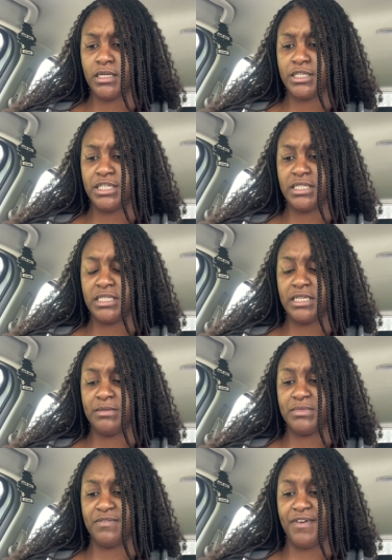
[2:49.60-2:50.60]
she
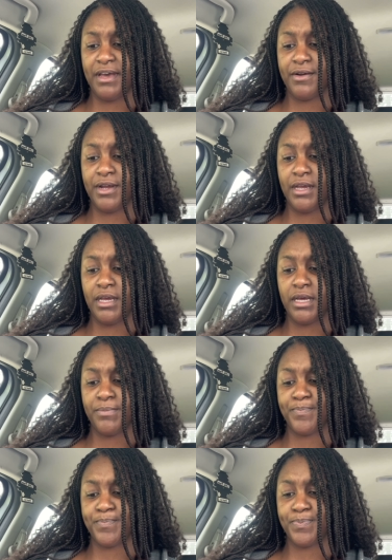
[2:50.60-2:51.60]
seems very
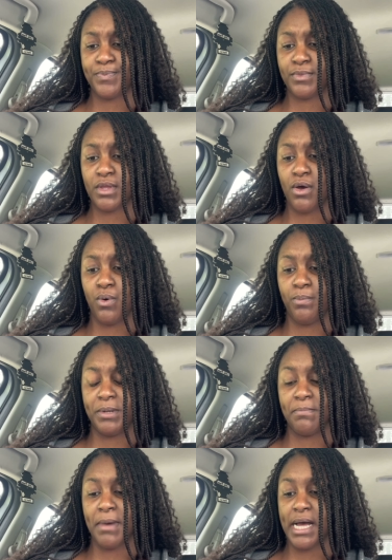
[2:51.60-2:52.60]

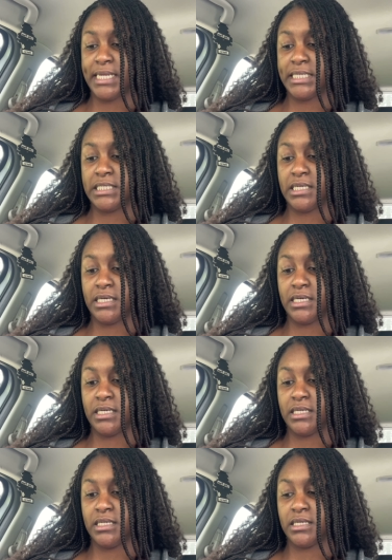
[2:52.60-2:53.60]

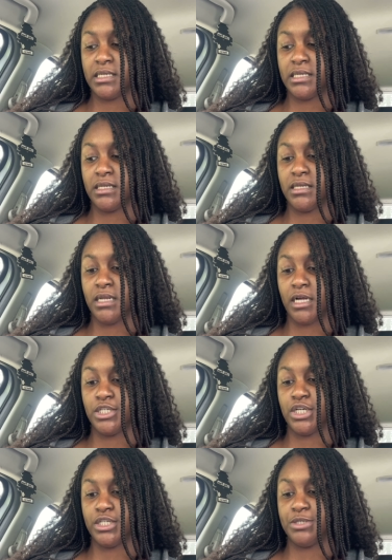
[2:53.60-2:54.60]
open-minded
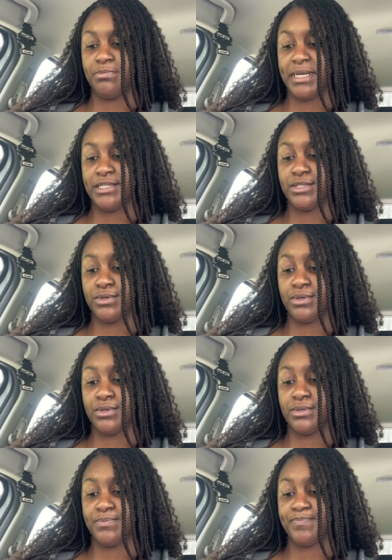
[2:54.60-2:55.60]

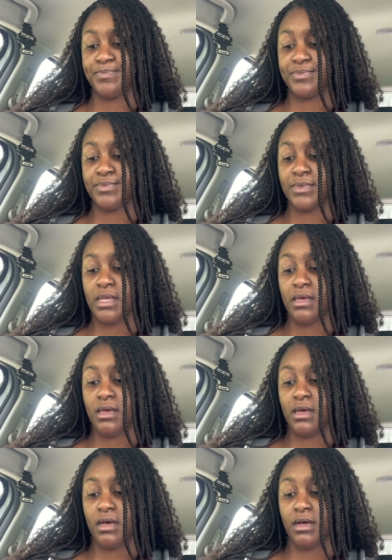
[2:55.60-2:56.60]
non-judgmental
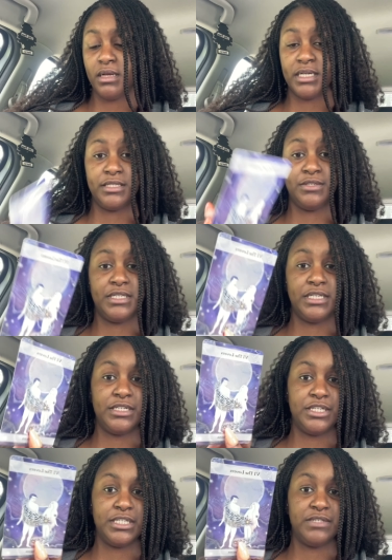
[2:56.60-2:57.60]
because you see
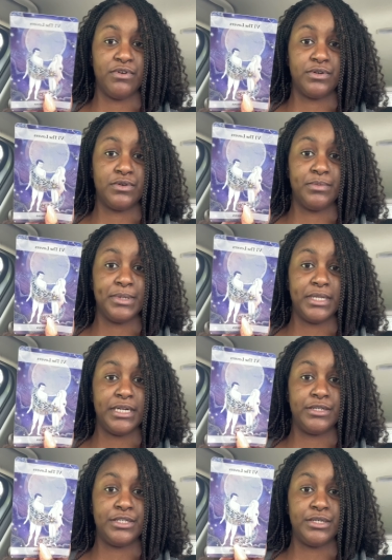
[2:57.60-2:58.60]
she's vulnerable
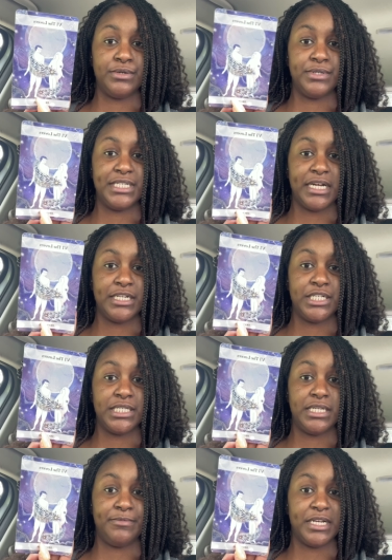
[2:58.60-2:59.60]
here too it's not
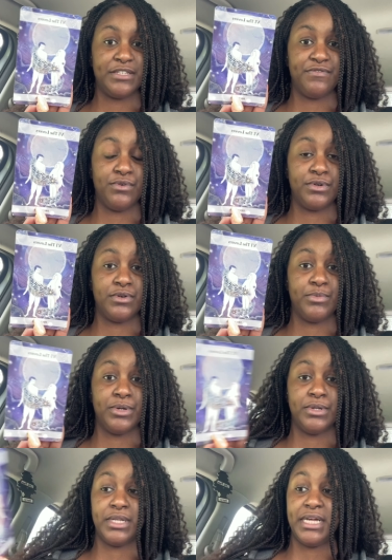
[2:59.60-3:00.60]
just him that's
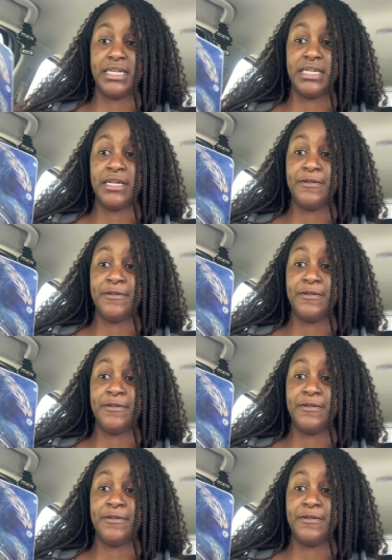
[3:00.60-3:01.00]
vulnerable and